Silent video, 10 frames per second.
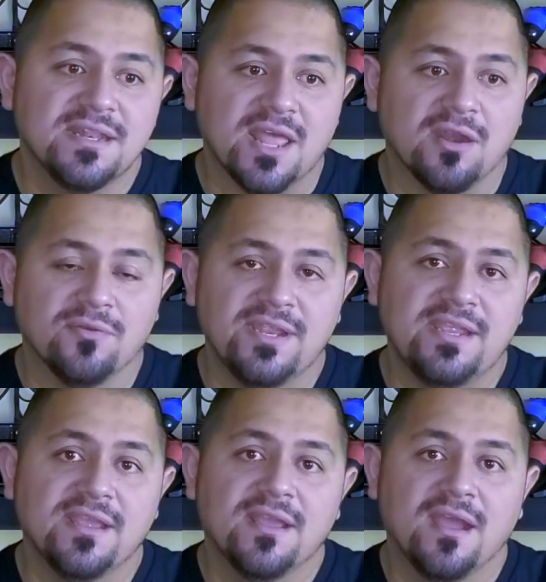Not
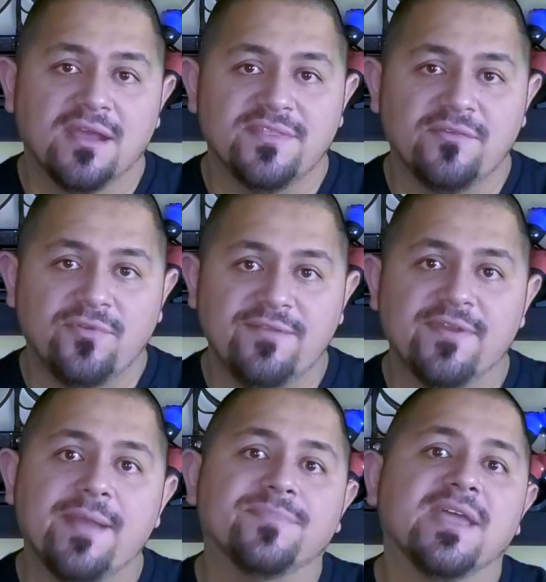only how they
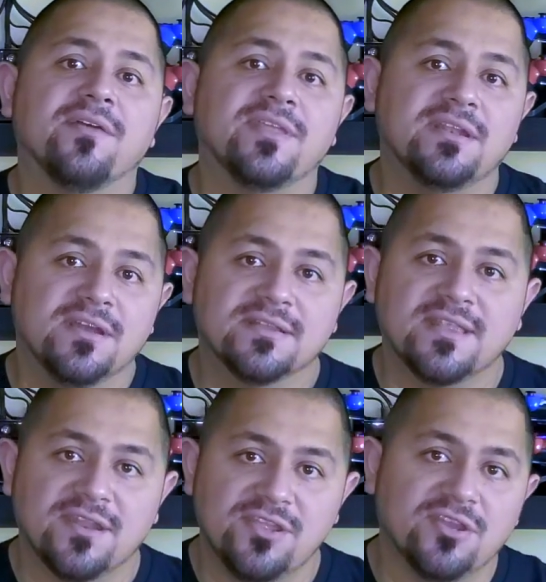revamped how they looked
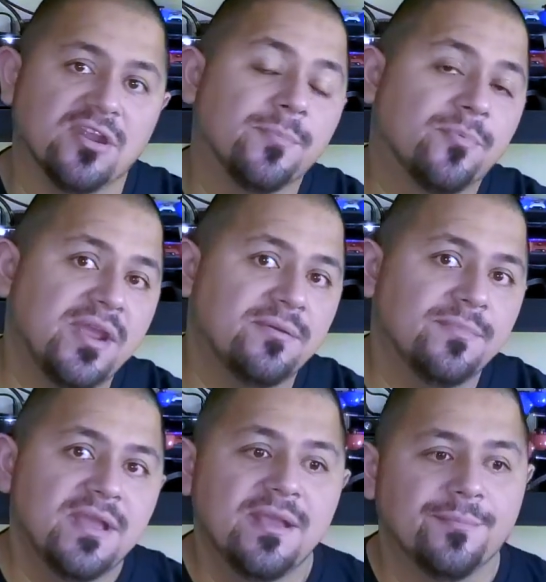and how you could upgrade them,
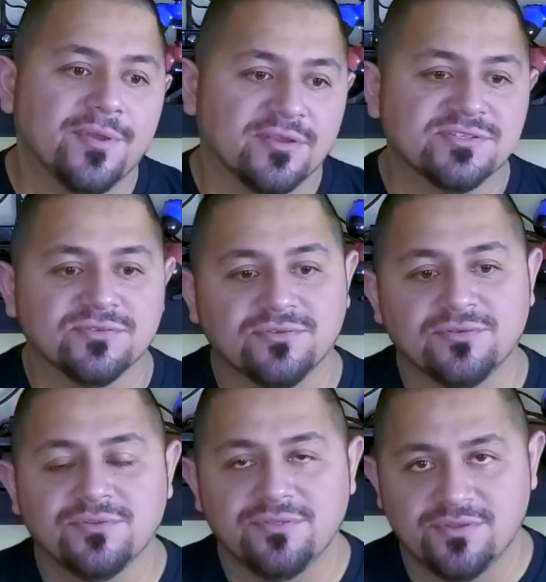but
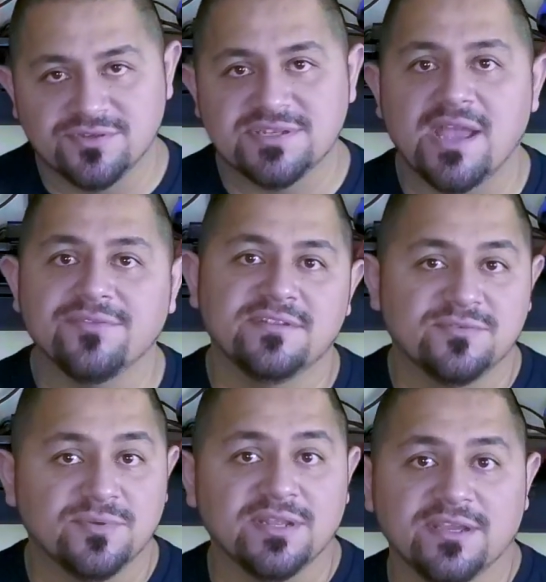also their sound.
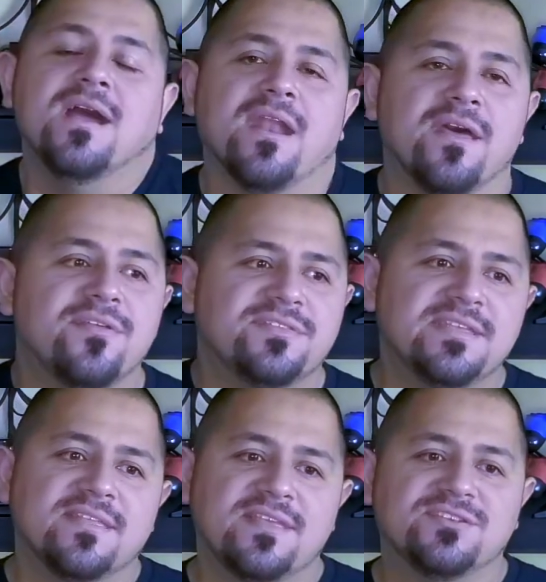It's really good. Another
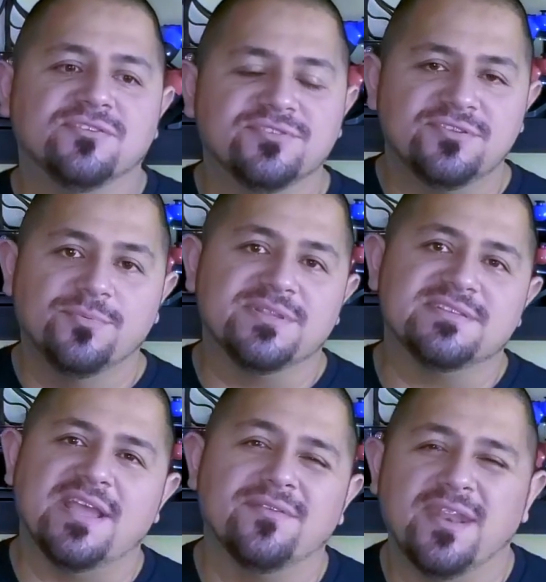thing that they chose to do with the
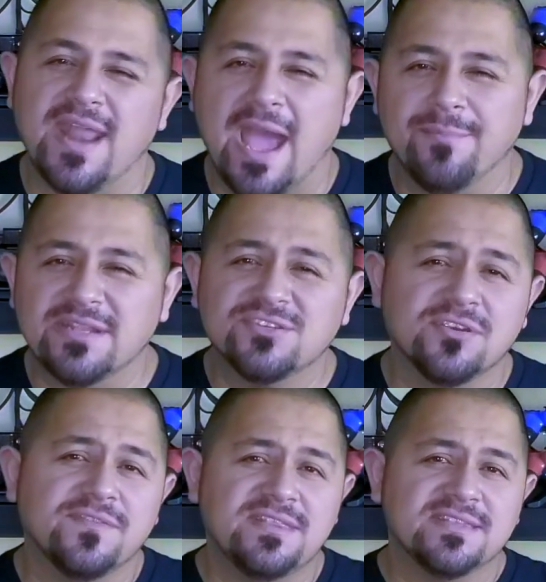sound, and I'm not sure
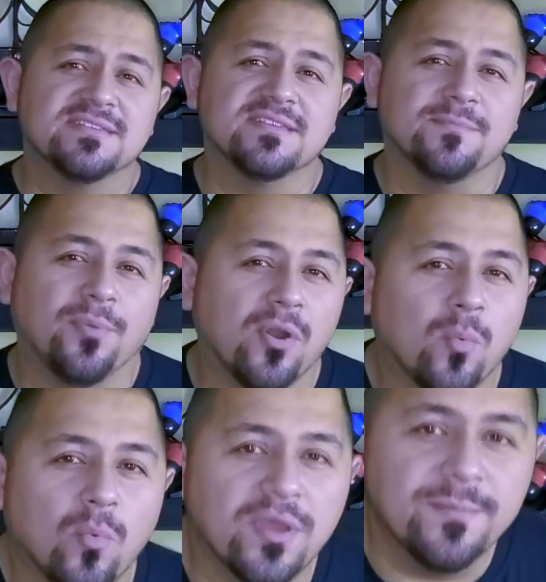if they did this in
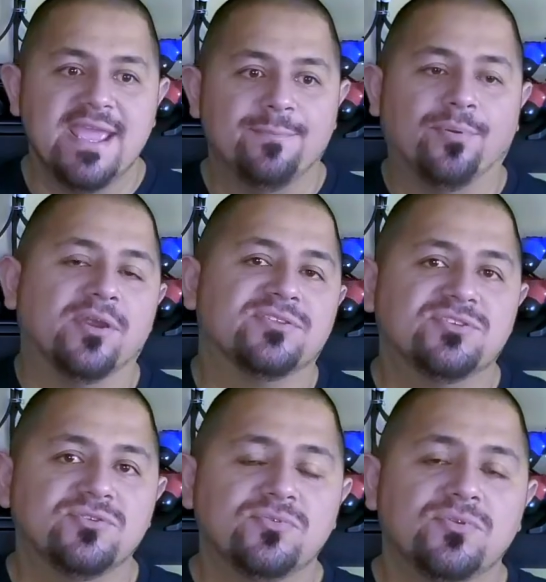part 1. In part
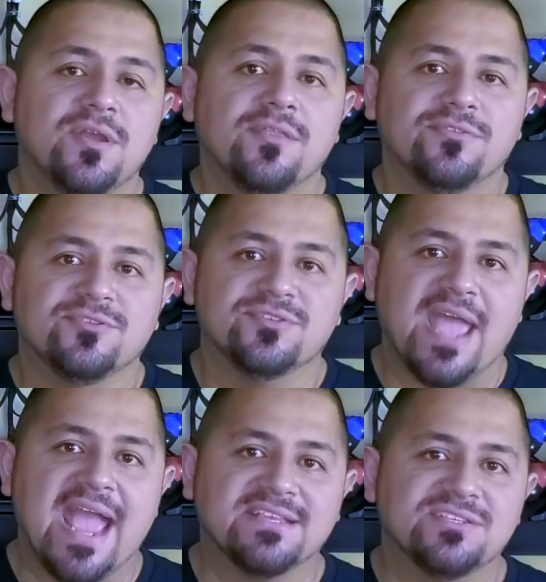2, there's
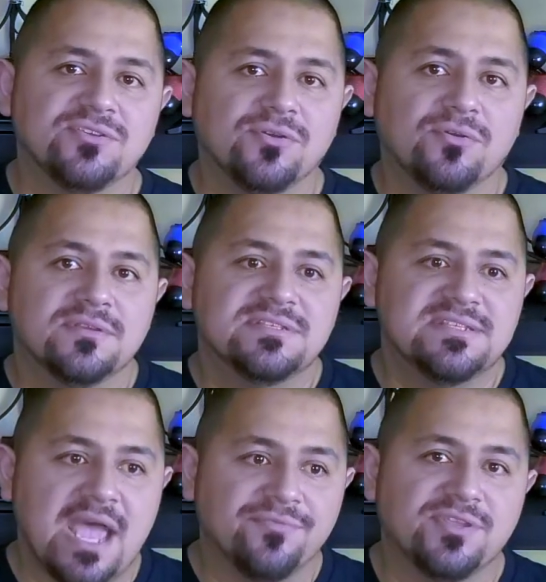actual
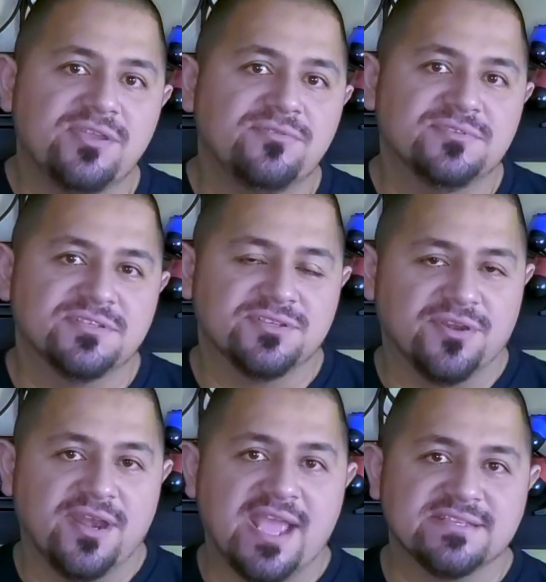sound cues to
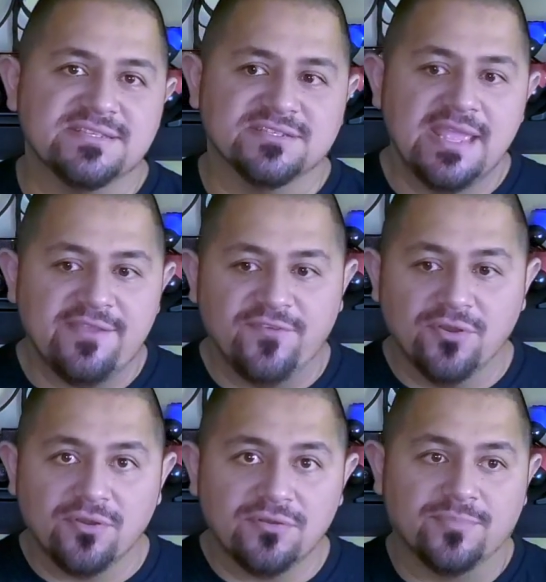certain actions. So if
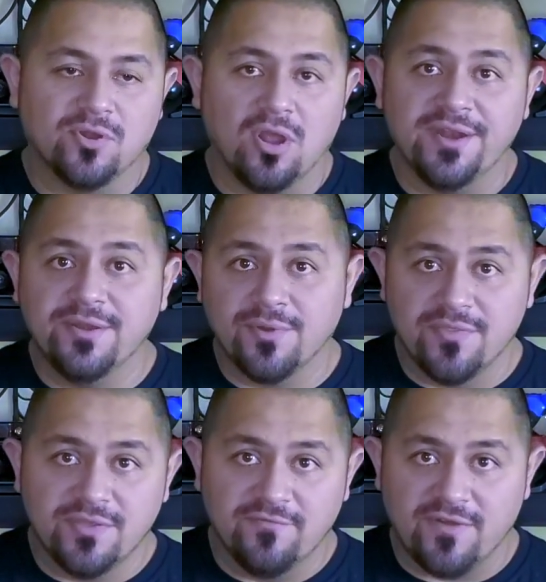you're crawling
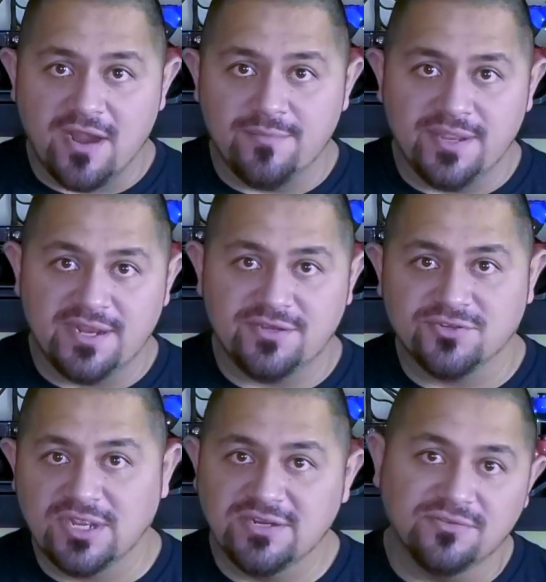around the environment and you're
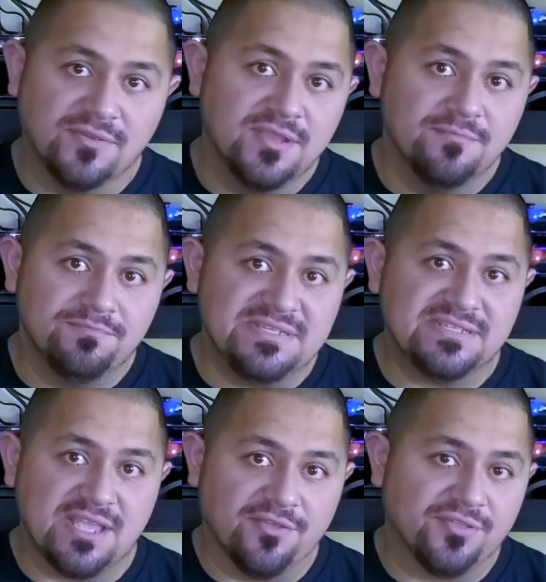trying to be
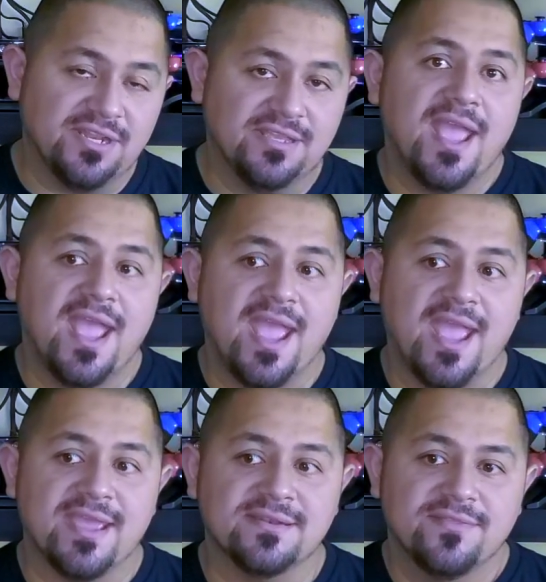stealthily,
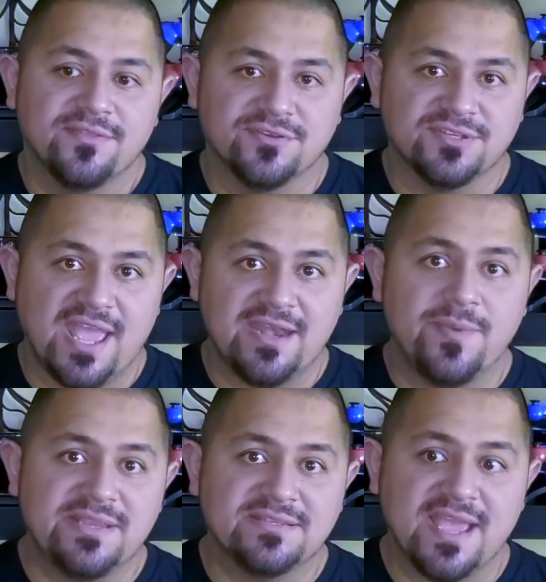and there's
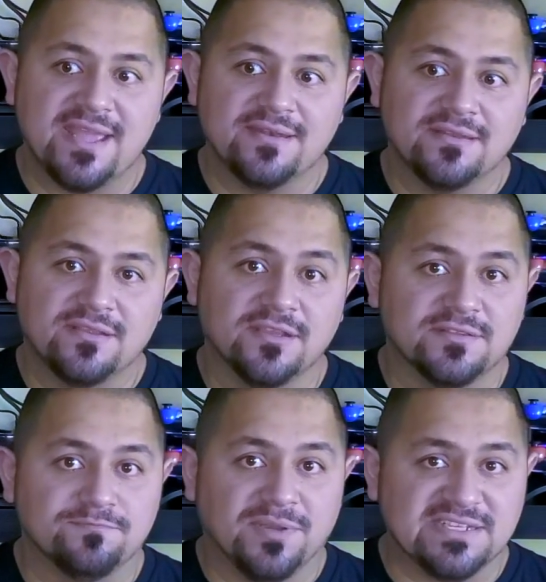enemies that
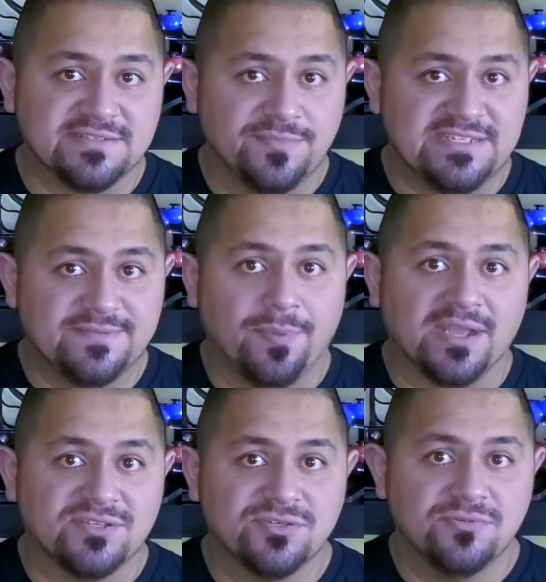could possibly
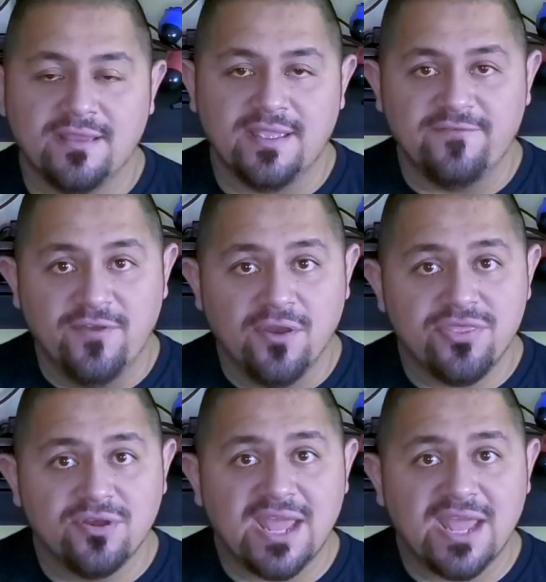spot you, if you're in their line